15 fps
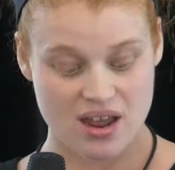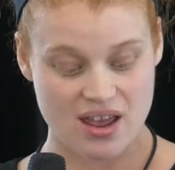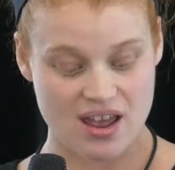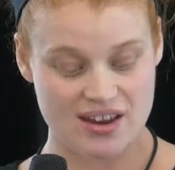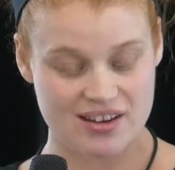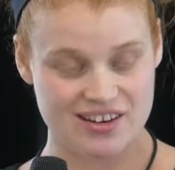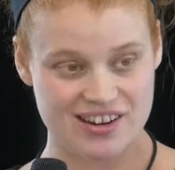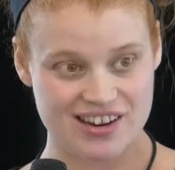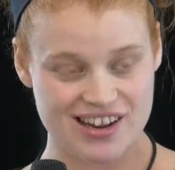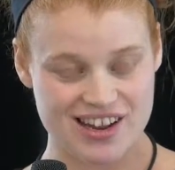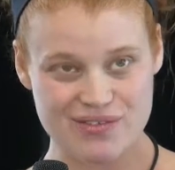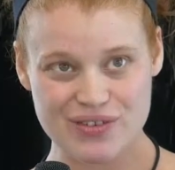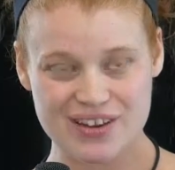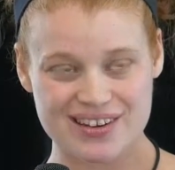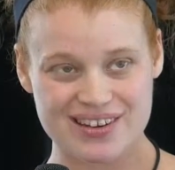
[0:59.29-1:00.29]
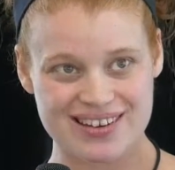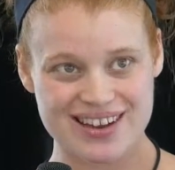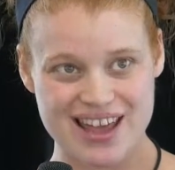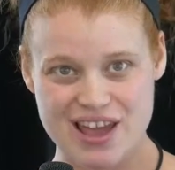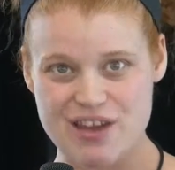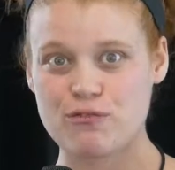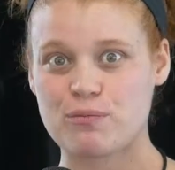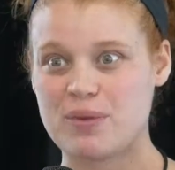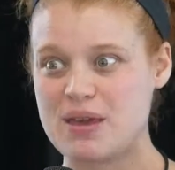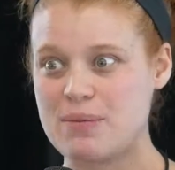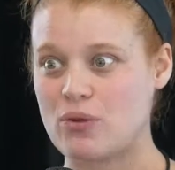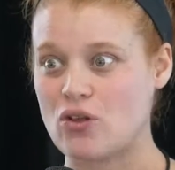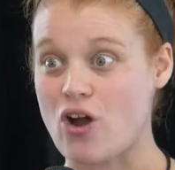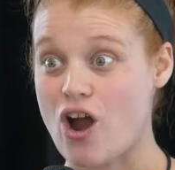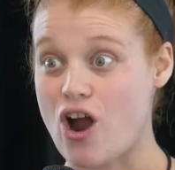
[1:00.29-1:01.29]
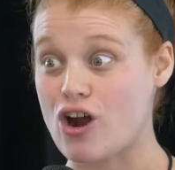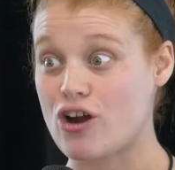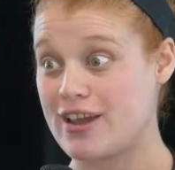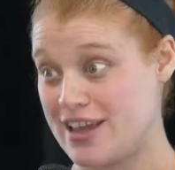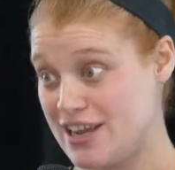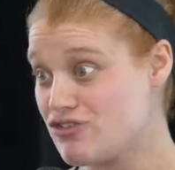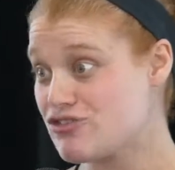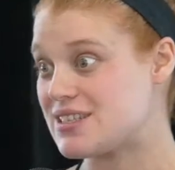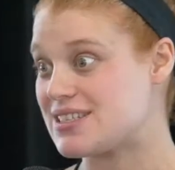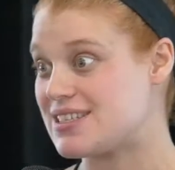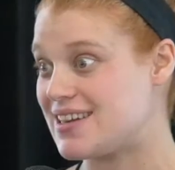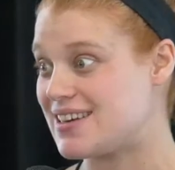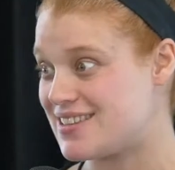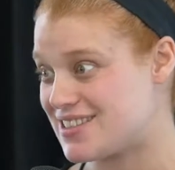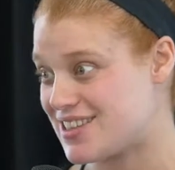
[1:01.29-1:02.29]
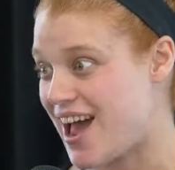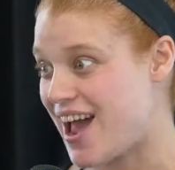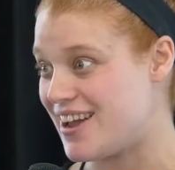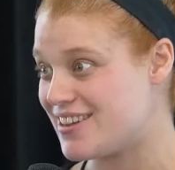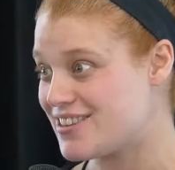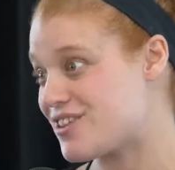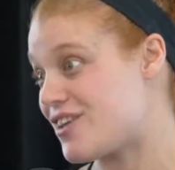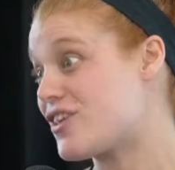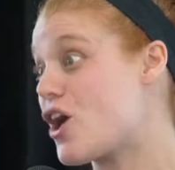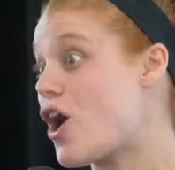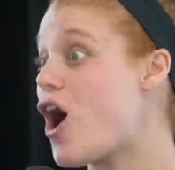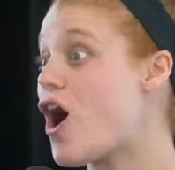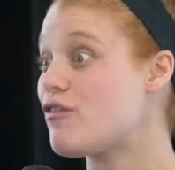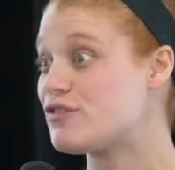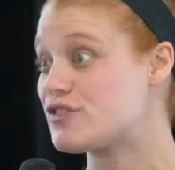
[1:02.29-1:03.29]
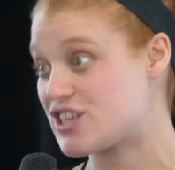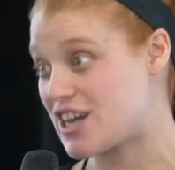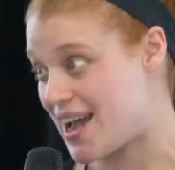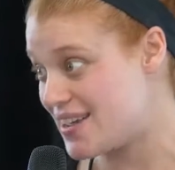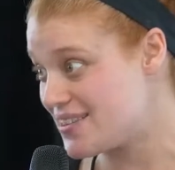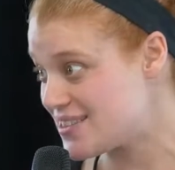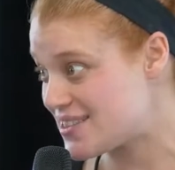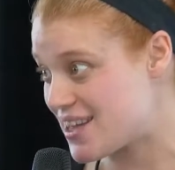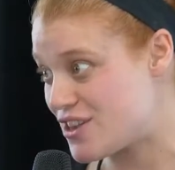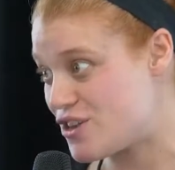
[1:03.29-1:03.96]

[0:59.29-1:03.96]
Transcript: And even if people are interested in science, on the off chance that